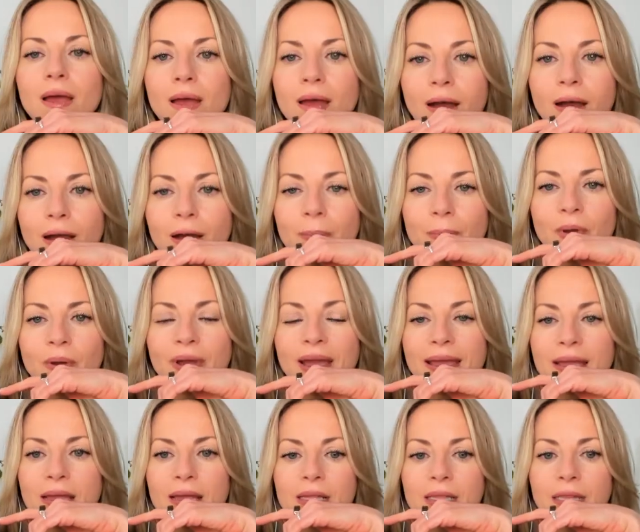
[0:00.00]
Okay,
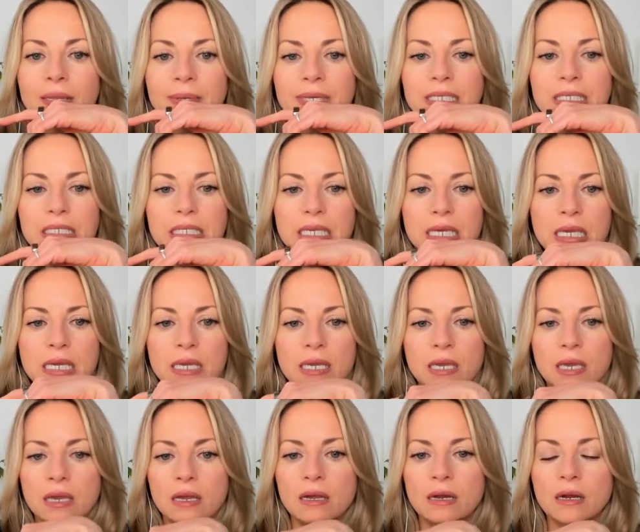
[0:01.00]
let me see
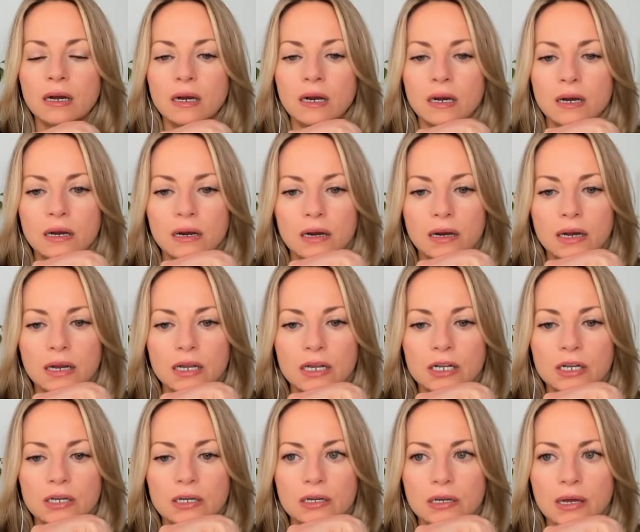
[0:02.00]
here.
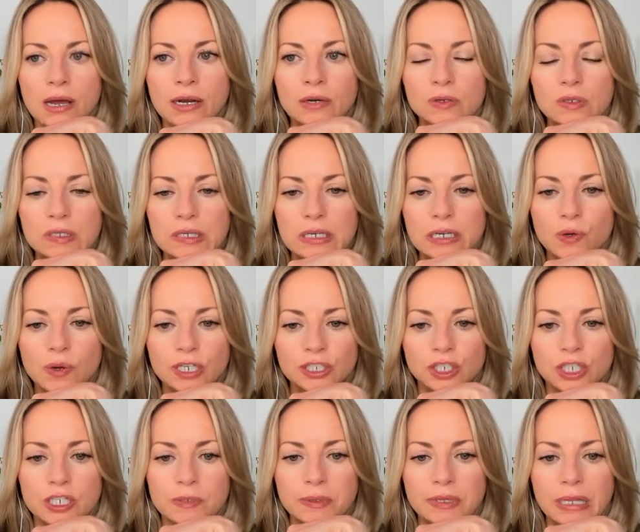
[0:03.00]
I don't see any
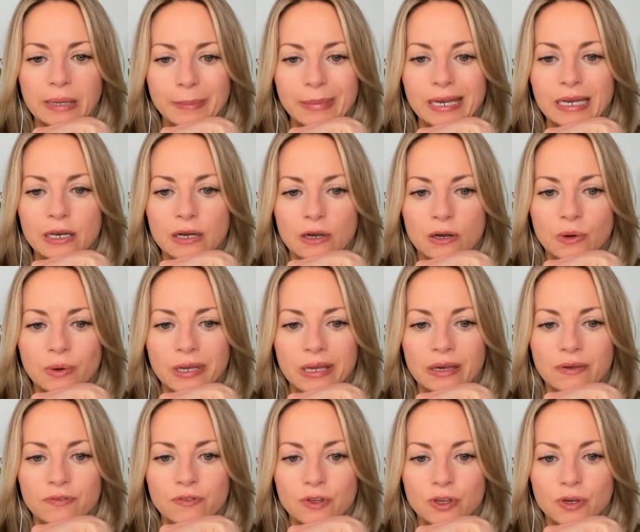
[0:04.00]
questions, but let me know
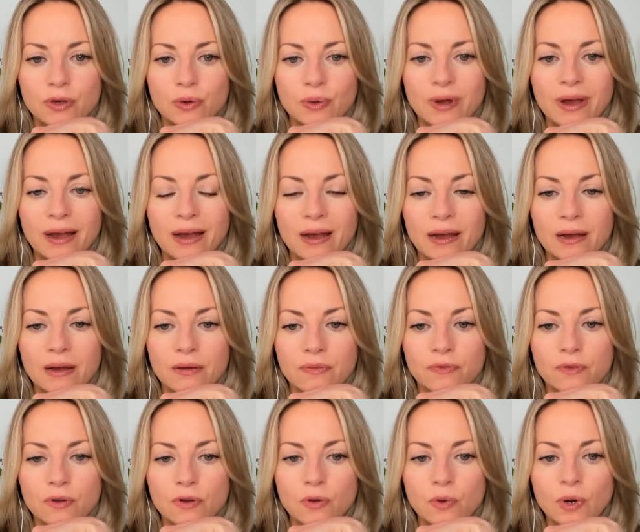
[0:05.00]
if you have
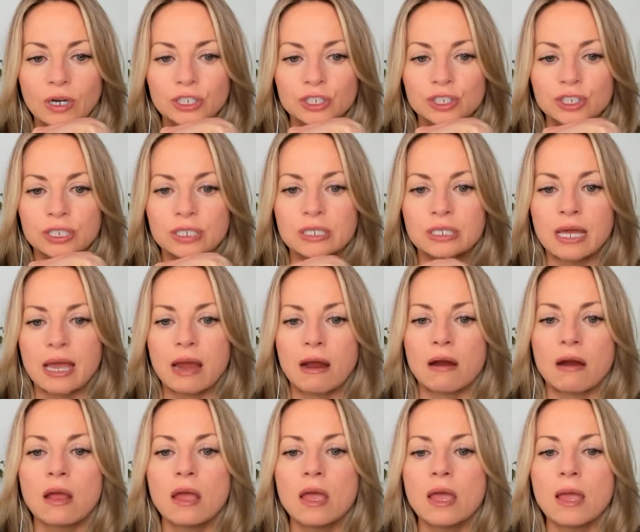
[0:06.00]
questions there.
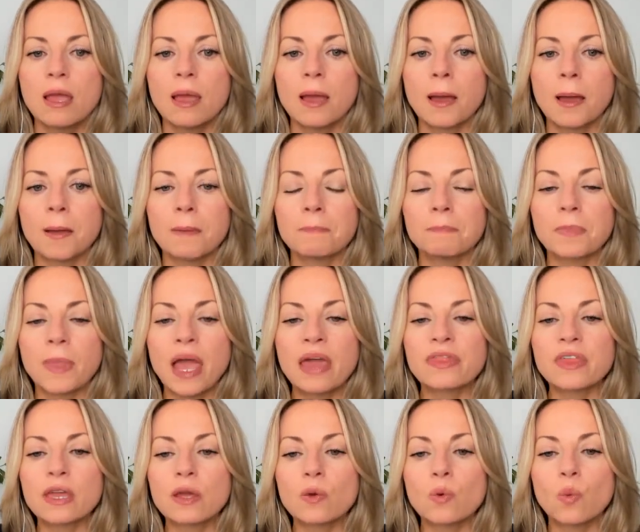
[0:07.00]
I
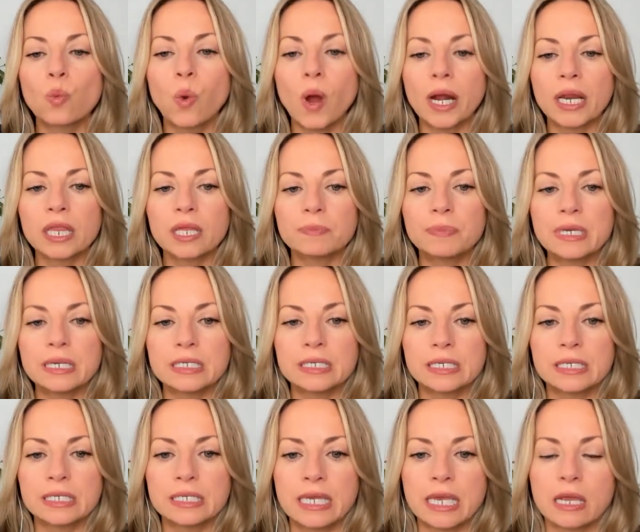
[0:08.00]
think one of the
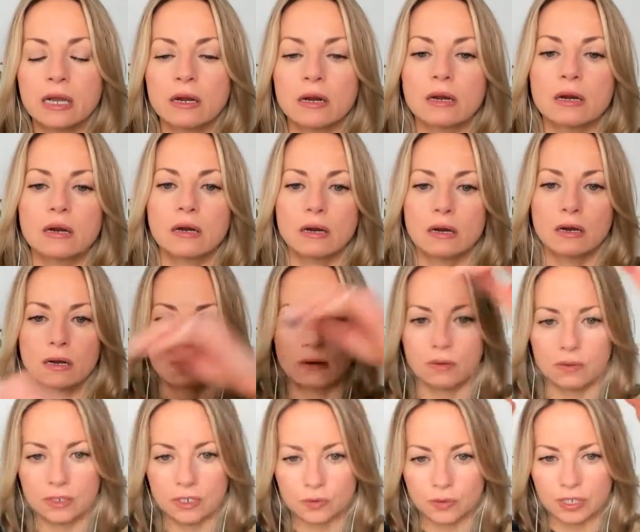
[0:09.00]
pieces here,
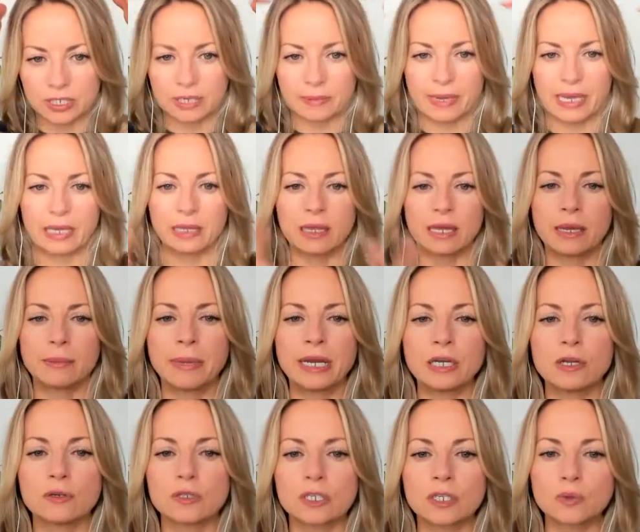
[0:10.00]
I just want to see I hit my
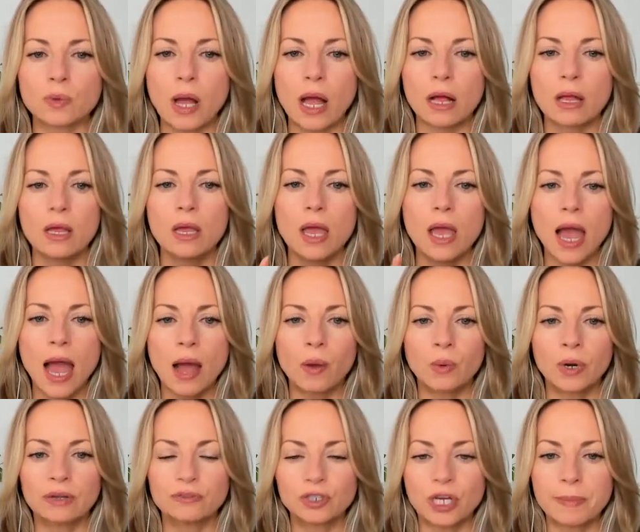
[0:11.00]
notes as well.
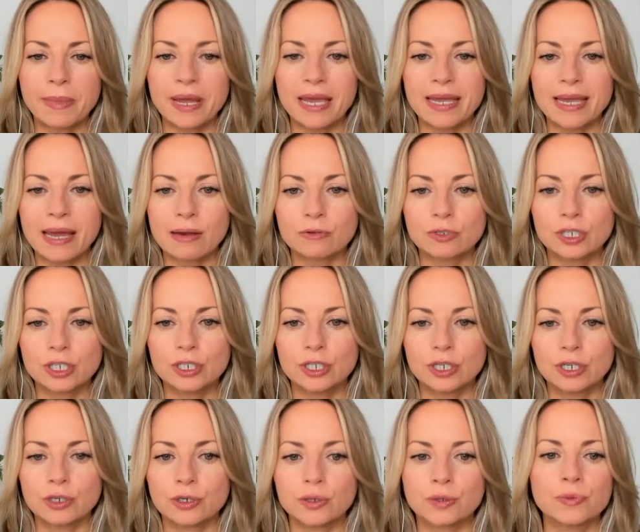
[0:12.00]
What I've trained my account to
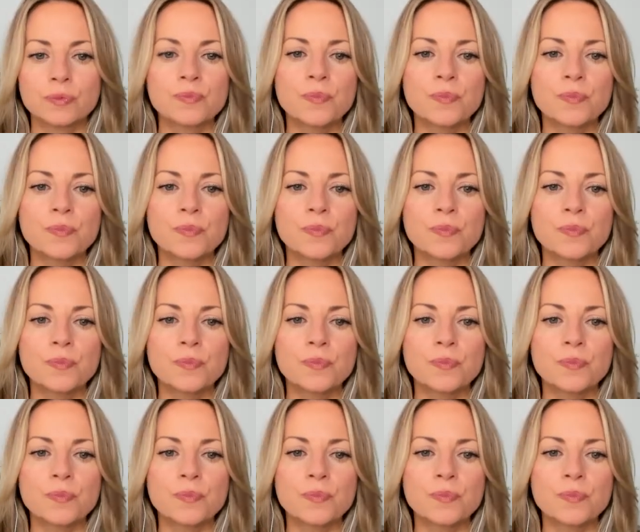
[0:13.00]
do.